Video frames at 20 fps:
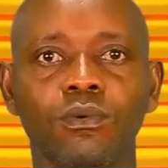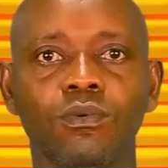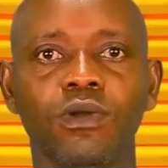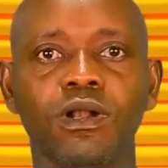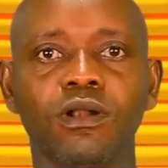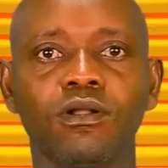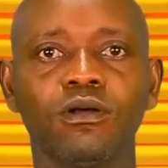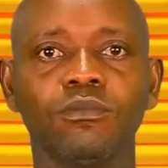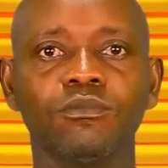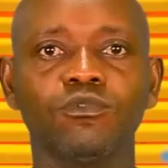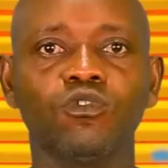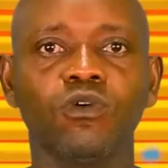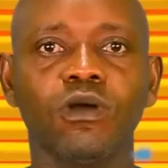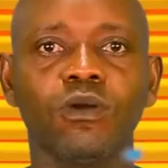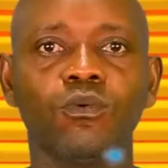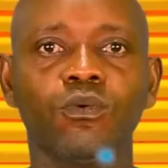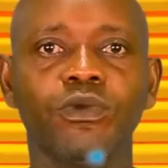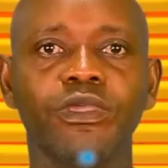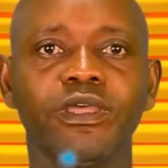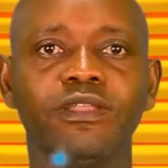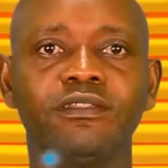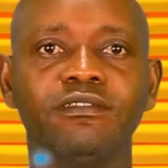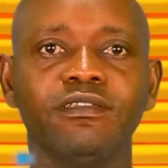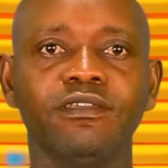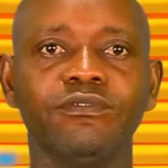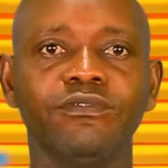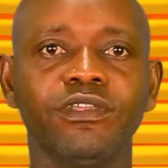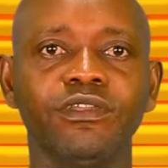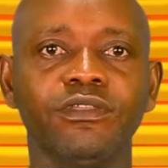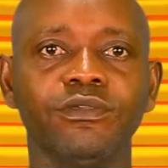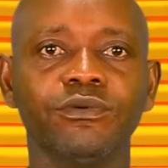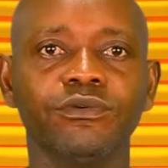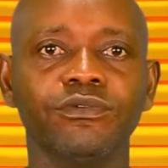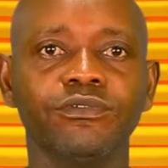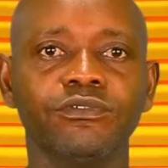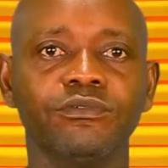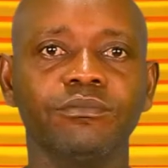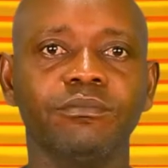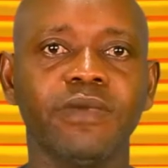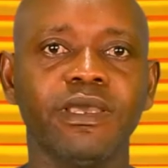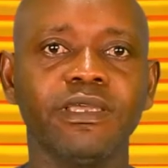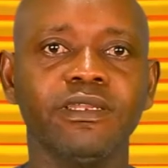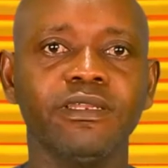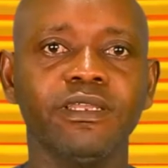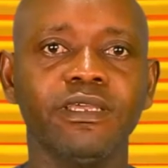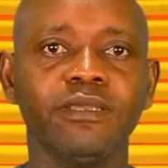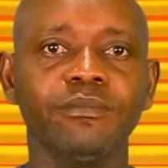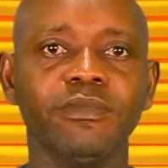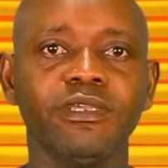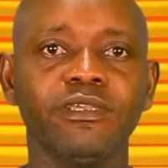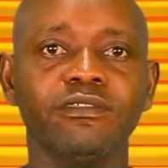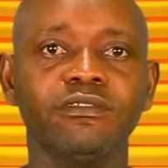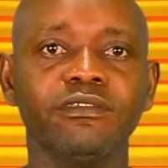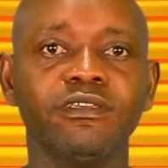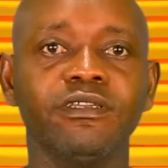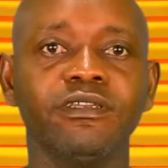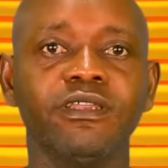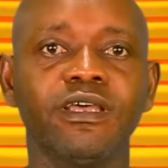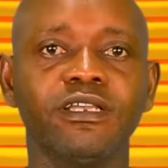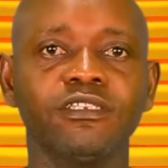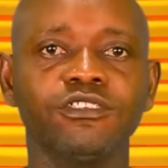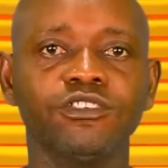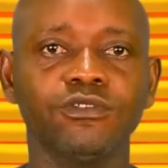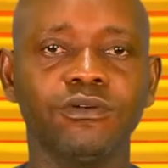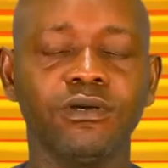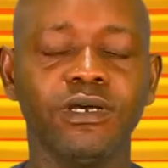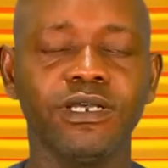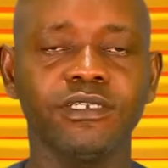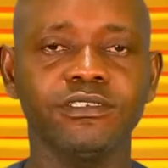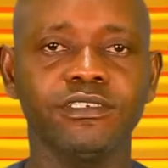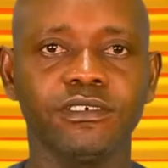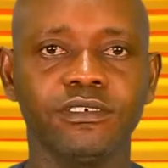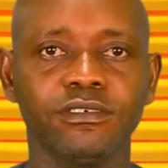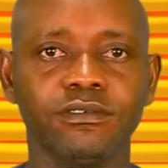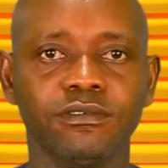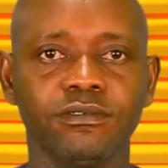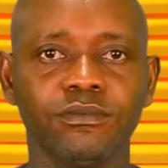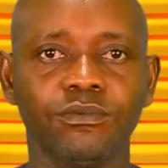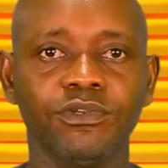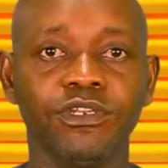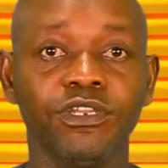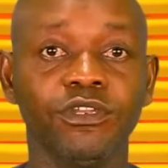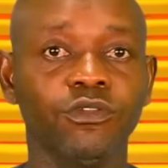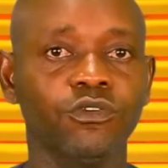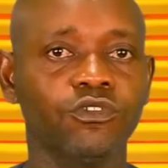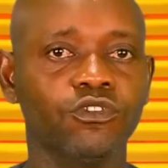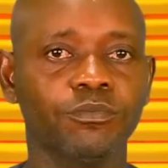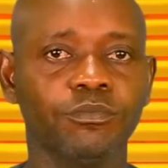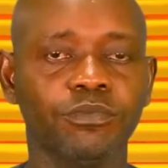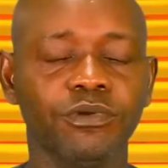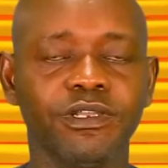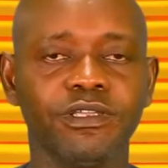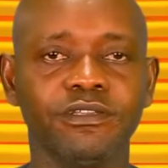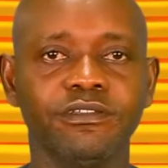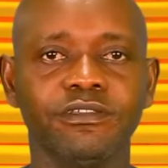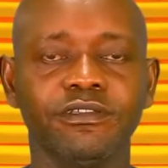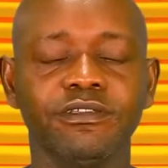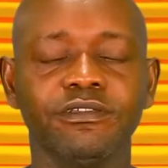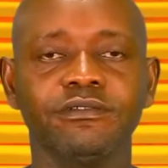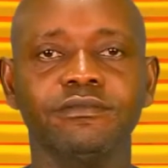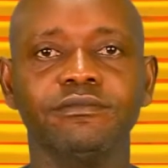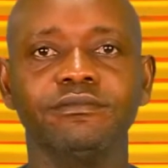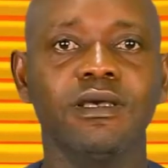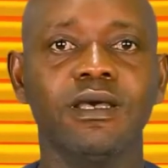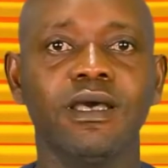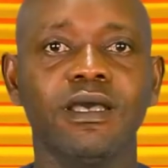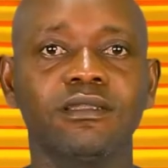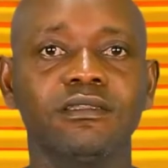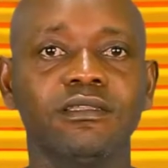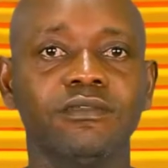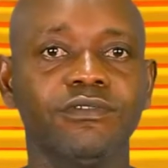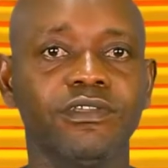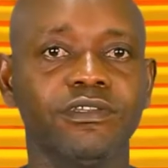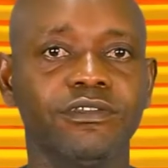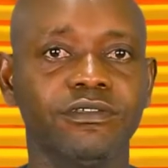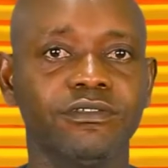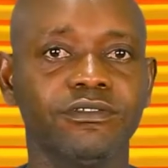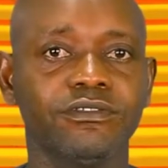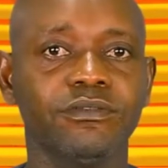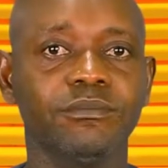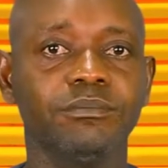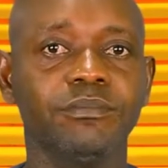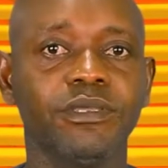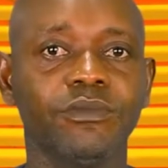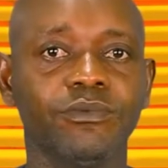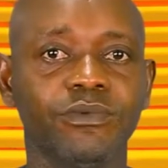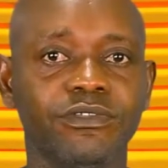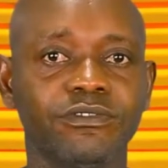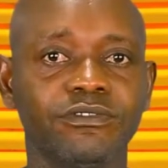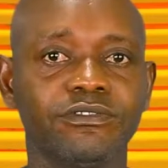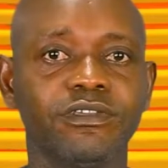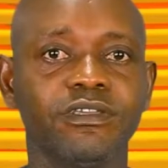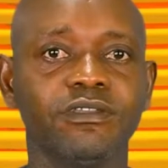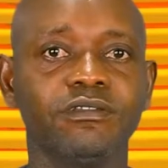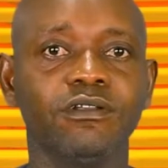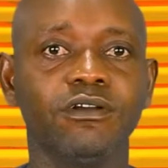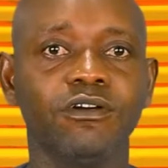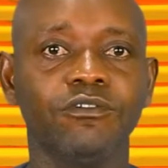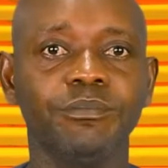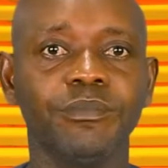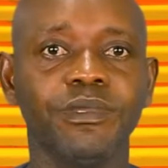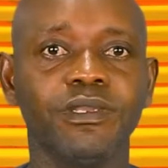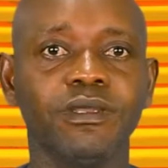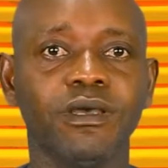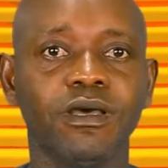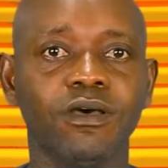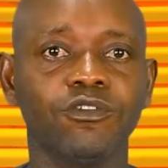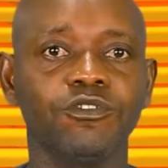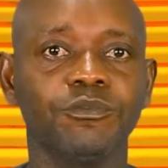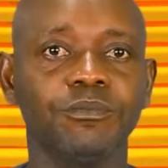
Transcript: welcome to Akweya TV News. My name is Idajo Aja with the news bulletin. Activities in Benue State Government House